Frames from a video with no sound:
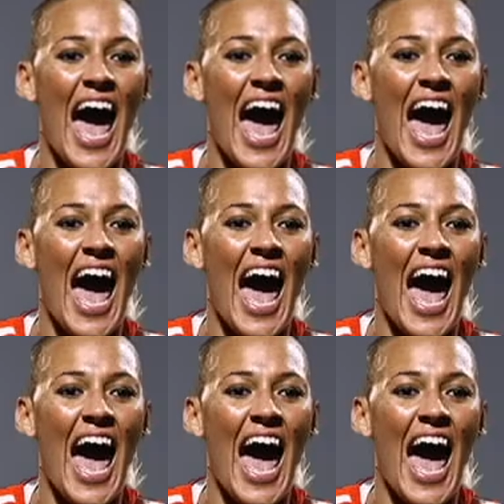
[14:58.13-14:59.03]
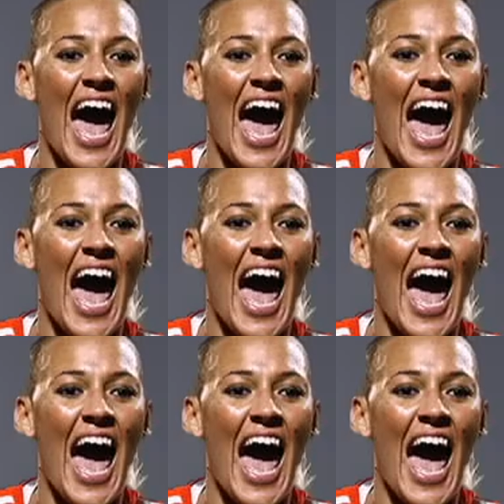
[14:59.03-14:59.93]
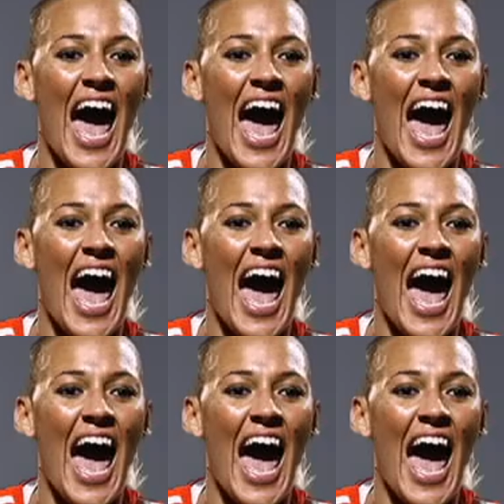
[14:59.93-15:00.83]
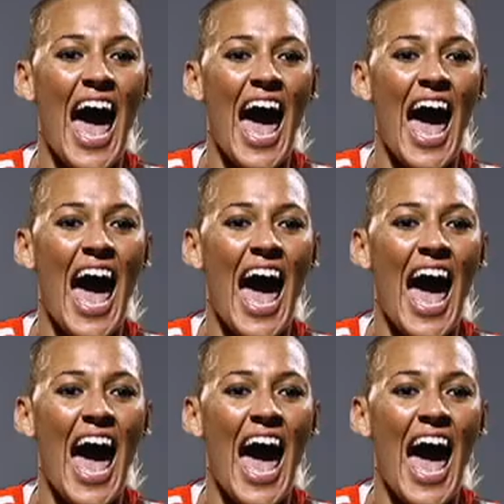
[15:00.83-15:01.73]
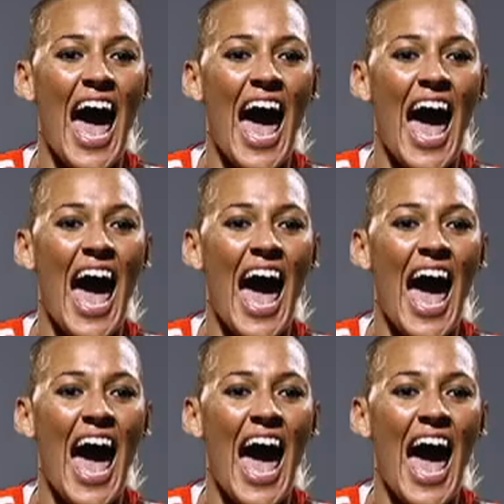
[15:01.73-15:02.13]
This person isn't speaking.